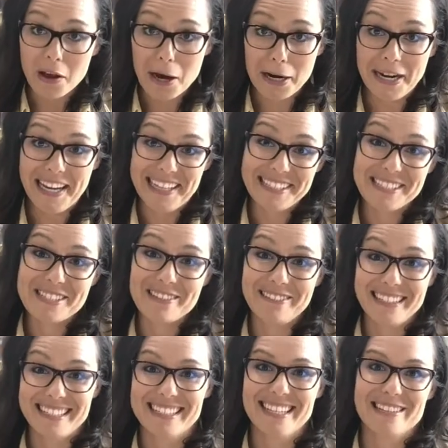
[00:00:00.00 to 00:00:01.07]
All right, so
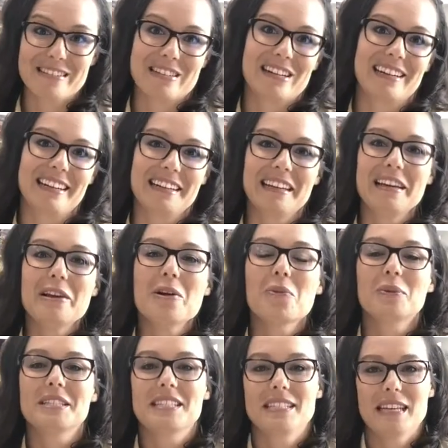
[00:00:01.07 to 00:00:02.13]
let's get started
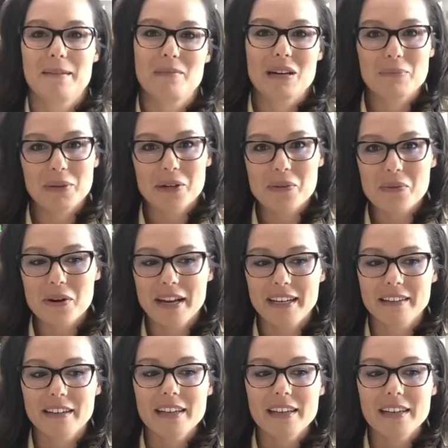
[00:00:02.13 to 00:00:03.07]
with step number 1.